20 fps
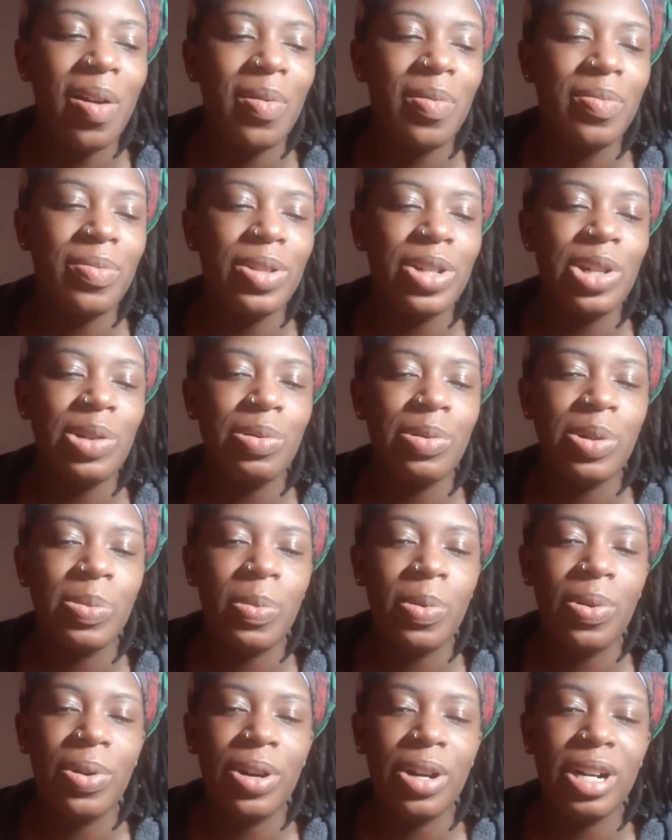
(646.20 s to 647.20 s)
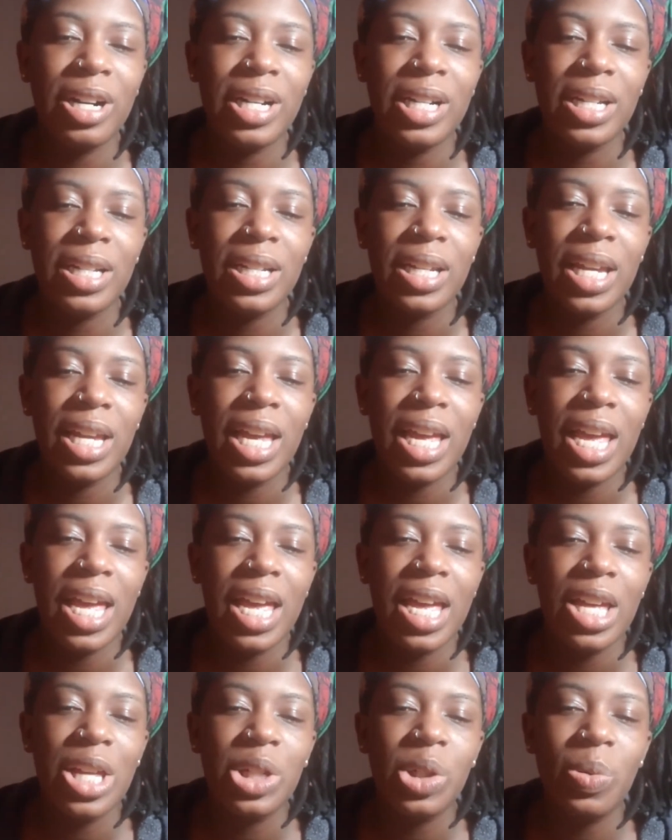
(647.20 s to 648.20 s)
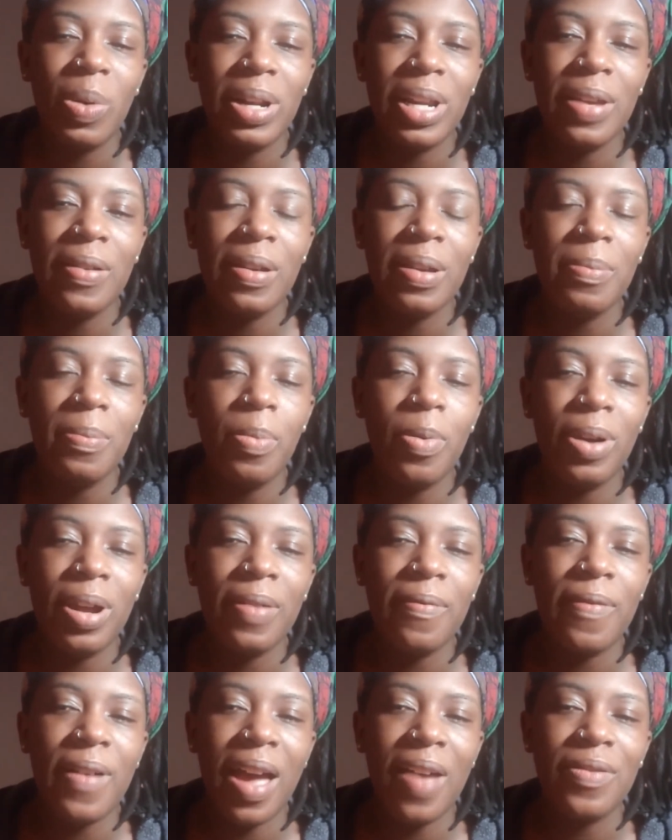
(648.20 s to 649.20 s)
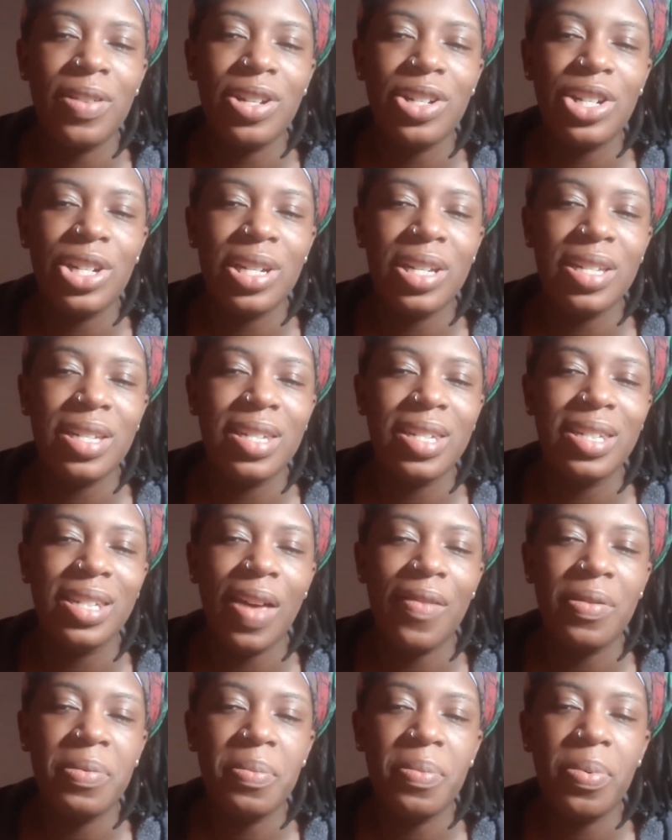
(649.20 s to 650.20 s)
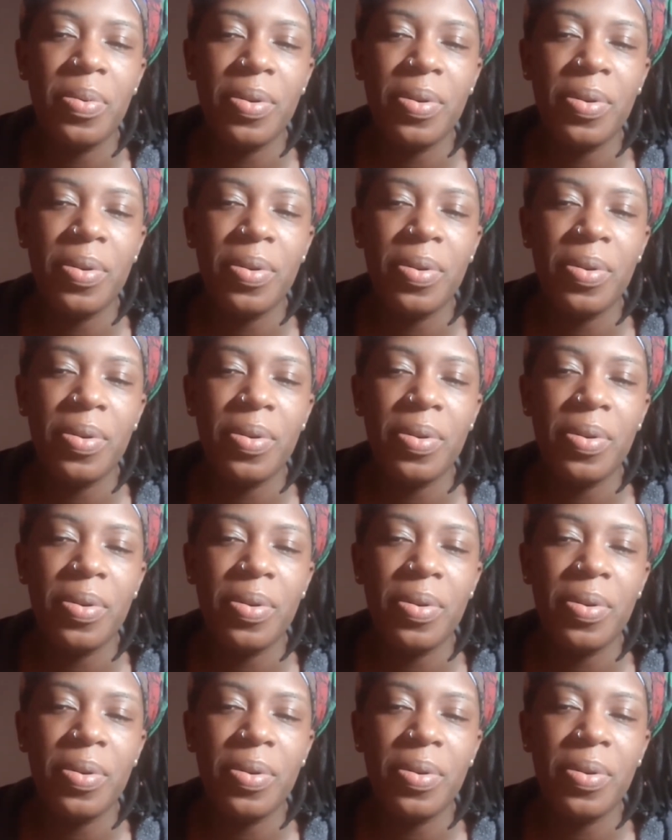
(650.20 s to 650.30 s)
She was born 20.5 inches, 7